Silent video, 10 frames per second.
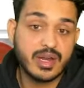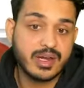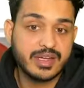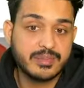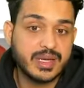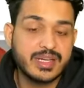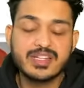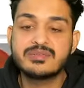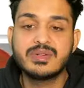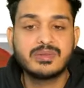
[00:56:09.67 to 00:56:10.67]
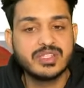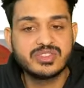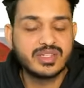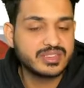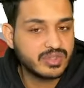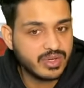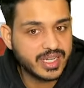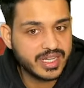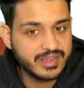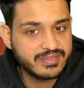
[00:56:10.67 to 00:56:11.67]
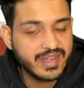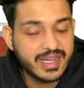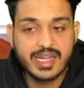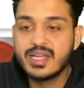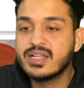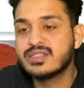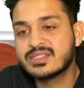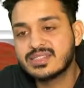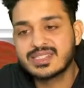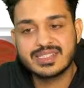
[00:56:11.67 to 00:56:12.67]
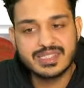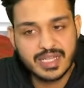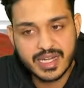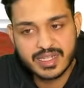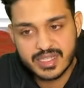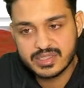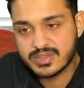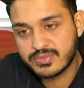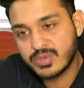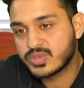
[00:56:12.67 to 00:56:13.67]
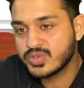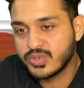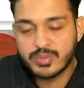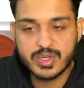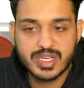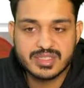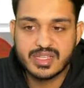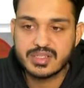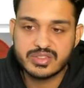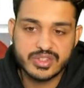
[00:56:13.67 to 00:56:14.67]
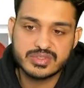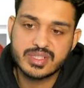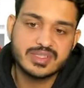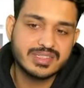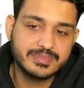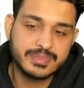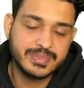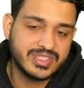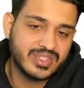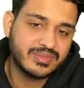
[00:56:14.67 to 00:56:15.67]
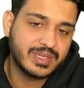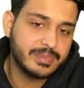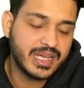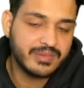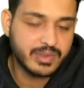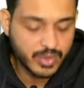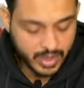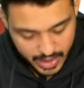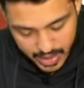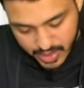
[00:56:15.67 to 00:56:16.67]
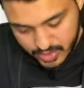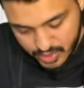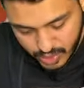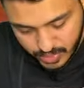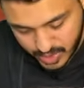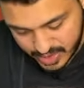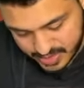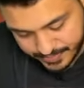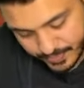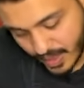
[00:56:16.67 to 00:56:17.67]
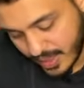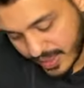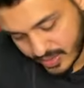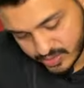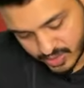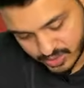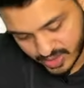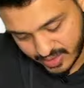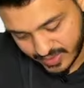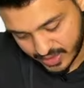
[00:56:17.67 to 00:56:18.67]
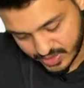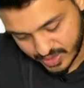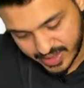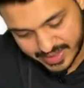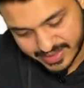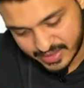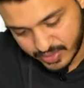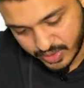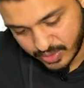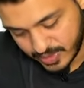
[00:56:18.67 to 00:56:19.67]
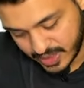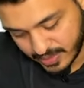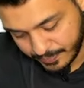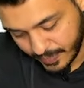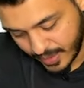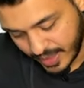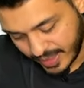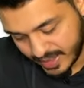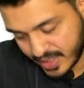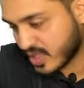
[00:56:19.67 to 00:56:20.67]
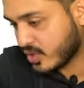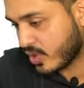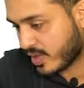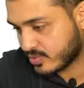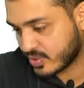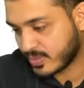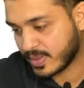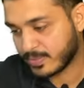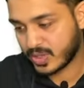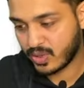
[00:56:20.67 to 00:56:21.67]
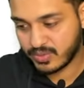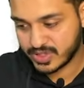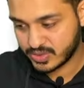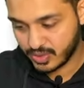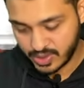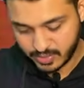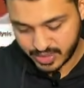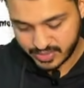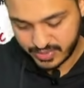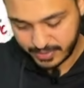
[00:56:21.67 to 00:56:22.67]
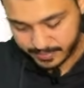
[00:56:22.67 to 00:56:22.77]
antibiotics, but patient is not getting fine. This is a direct case of what? Pseudomonas aeruginosa. This patient will be having what? Pseudomonas aeruginosa infection, right? This is going to be the entity you have to remember. Always rule out this one.